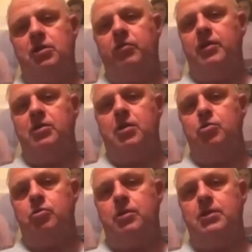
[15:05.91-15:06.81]
feet
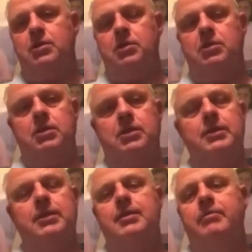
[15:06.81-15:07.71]
social distancing,
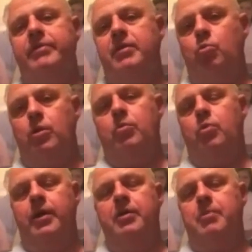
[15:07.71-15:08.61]
then
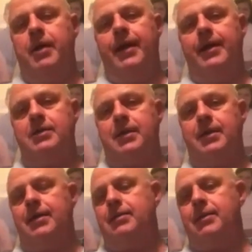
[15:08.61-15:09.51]
wear your mask.
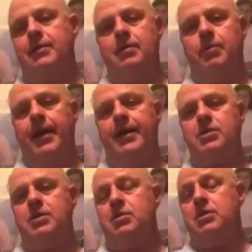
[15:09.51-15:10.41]
I think the mask
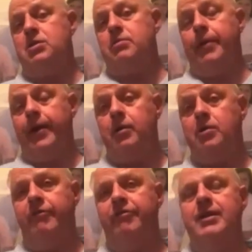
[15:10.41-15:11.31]
is
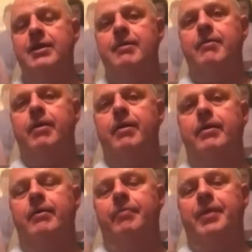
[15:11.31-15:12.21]
imperative.
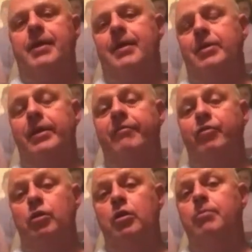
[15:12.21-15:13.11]
I think if
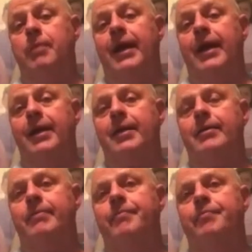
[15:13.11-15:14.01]
you look back
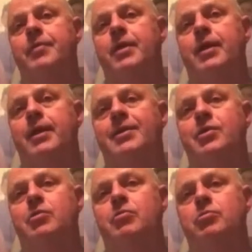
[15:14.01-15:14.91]
and
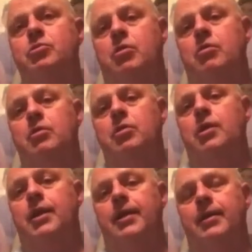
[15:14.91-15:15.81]
you start
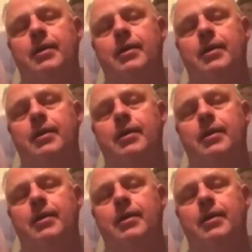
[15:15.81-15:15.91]
looking,